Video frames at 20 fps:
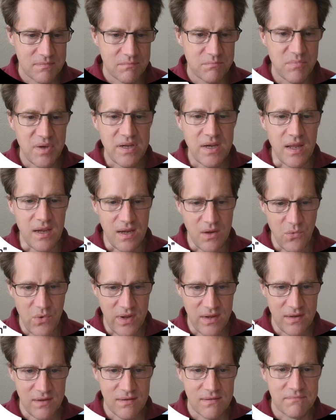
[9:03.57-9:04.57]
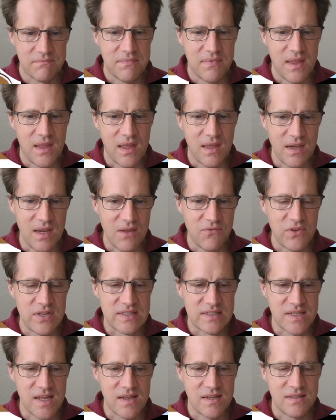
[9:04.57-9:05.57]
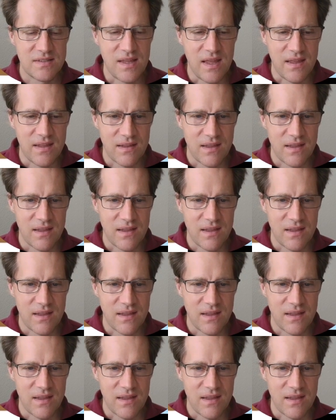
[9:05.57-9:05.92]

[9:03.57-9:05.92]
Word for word: But anyway, and if he says